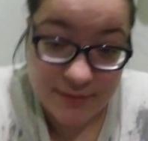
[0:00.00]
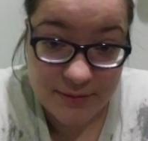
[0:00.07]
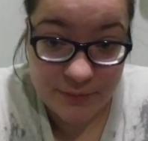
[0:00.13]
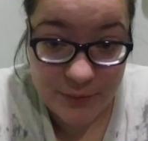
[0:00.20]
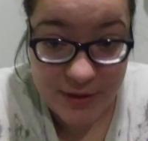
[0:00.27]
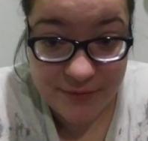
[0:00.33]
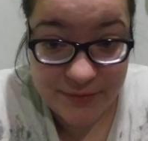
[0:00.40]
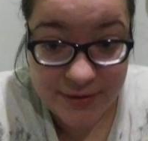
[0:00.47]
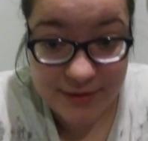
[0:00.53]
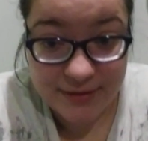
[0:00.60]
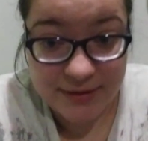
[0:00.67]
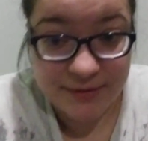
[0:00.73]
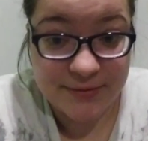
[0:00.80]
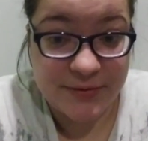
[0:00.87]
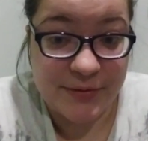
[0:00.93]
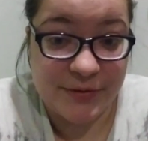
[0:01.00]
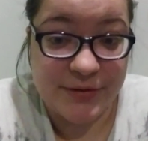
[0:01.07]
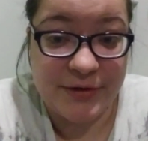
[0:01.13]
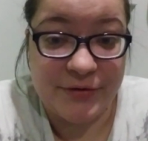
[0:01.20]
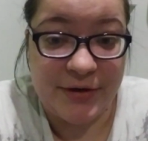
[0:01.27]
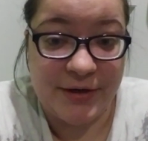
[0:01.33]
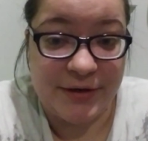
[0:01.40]
we have a lot of things going
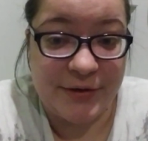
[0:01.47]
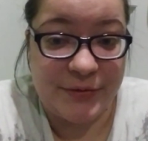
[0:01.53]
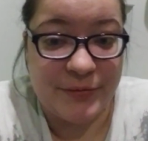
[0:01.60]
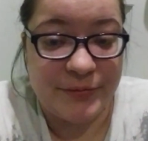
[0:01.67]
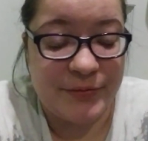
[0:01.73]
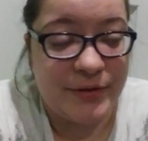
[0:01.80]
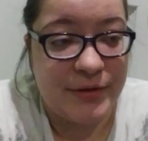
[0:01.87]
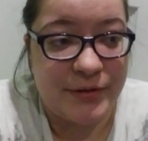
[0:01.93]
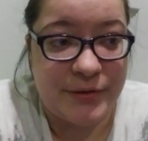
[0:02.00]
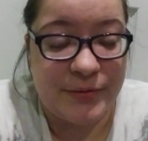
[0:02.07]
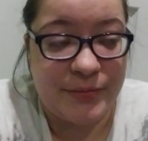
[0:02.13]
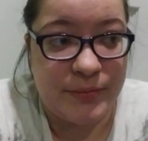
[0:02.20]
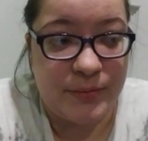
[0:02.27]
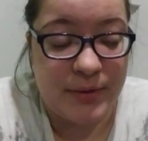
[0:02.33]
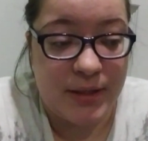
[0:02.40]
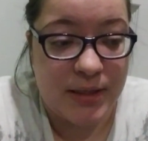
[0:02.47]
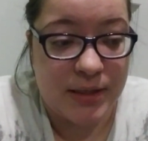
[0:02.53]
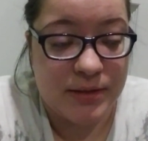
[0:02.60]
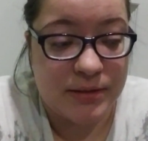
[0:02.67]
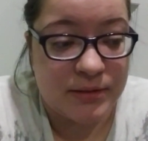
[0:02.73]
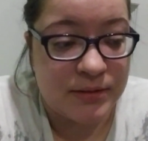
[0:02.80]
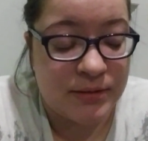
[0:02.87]
on right now,
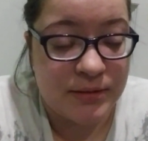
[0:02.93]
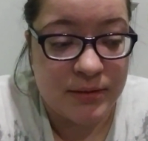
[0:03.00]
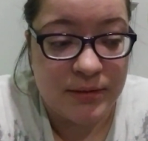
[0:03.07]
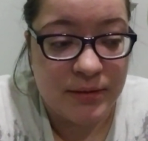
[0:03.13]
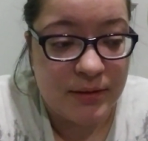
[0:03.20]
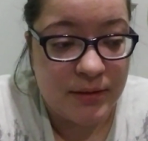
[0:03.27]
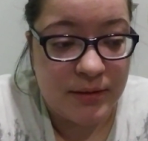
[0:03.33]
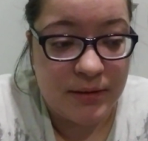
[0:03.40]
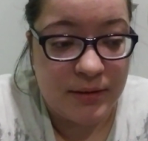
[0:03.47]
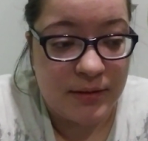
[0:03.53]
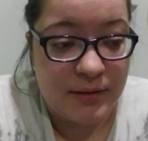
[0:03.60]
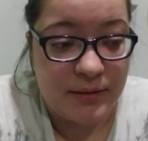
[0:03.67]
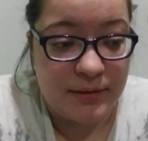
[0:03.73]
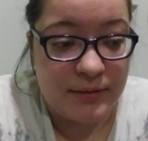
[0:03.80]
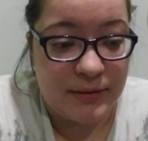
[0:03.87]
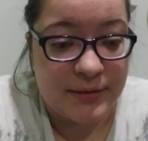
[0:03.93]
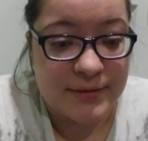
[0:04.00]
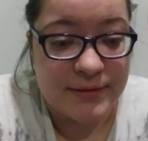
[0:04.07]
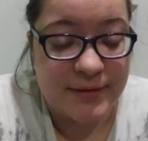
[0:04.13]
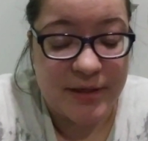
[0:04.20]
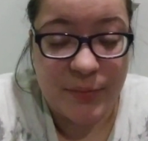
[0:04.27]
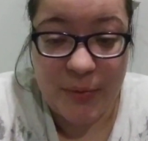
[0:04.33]
and there's
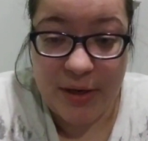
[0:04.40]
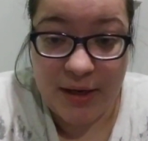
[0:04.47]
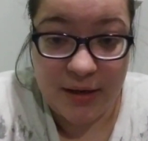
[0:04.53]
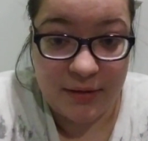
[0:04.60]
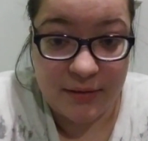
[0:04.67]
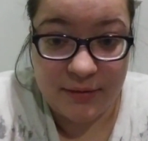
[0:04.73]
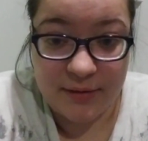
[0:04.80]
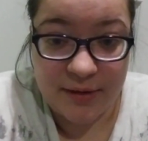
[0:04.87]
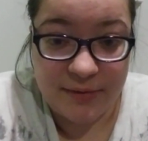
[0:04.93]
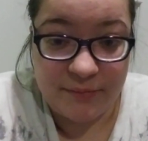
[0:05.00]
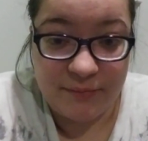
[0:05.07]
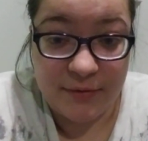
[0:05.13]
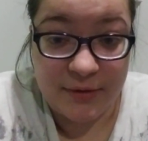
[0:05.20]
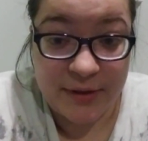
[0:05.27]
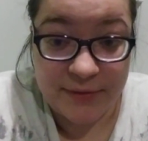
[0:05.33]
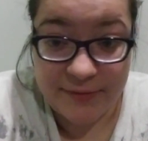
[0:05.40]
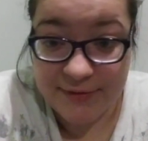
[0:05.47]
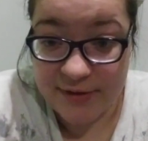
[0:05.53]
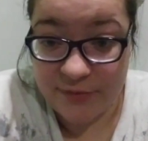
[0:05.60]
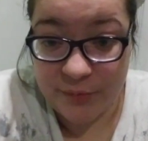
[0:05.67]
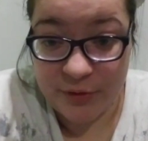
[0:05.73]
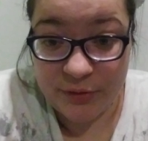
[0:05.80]
a lot of pain that a lot of
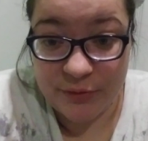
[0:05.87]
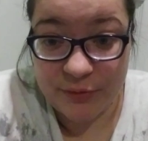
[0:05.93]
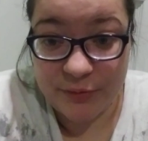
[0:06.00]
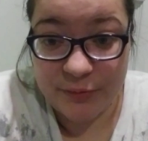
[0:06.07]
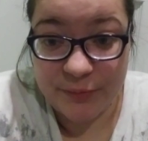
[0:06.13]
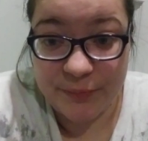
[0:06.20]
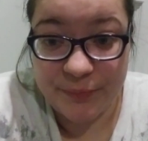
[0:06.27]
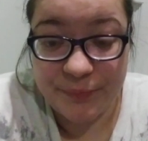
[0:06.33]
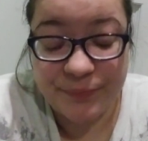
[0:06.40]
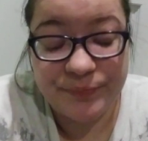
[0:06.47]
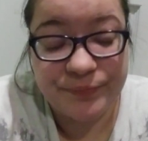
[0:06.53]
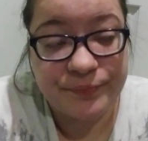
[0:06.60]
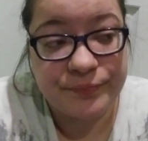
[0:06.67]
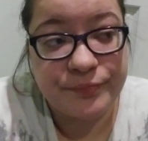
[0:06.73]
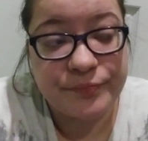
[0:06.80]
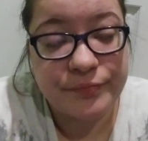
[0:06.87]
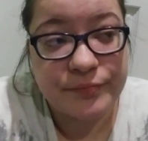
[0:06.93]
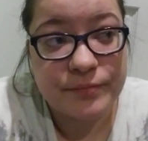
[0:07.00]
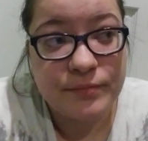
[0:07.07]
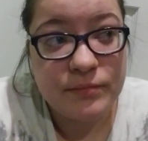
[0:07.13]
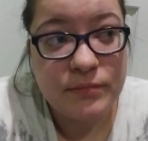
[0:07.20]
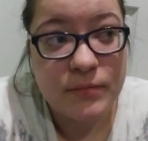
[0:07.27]
us have been through.
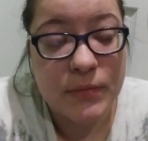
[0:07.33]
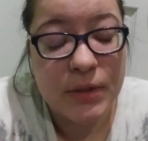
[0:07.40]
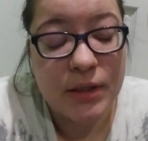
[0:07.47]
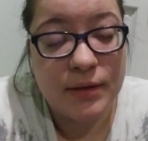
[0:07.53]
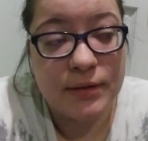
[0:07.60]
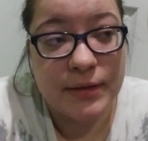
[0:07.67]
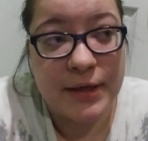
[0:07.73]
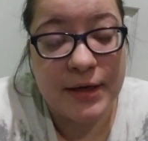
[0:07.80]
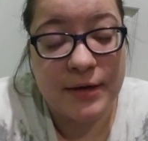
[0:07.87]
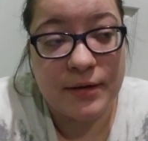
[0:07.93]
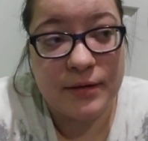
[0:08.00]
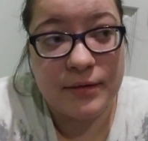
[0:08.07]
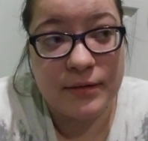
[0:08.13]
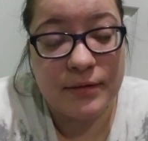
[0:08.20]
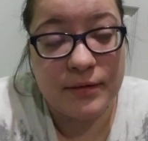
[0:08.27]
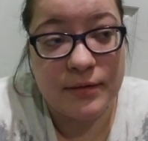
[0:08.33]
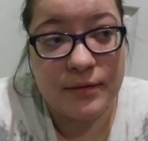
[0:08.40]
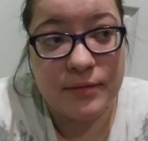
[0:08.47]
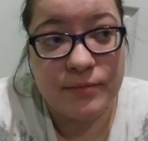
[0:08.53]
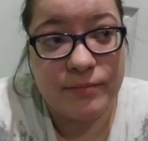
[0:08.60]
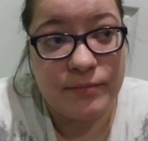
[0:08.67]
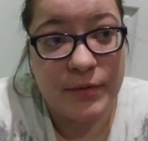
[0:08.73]
Like,
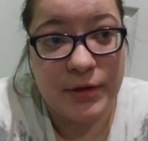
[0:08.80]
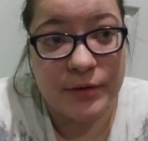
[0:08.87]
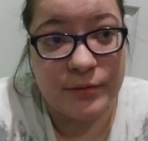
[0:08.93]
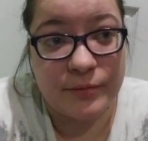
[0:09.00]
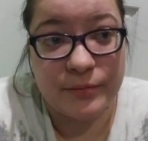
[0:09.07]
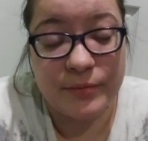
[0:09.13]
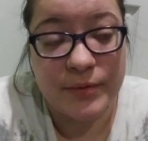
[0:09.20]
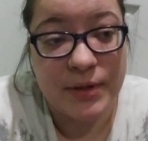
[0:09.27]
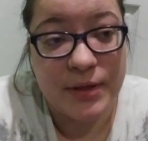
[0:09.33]
a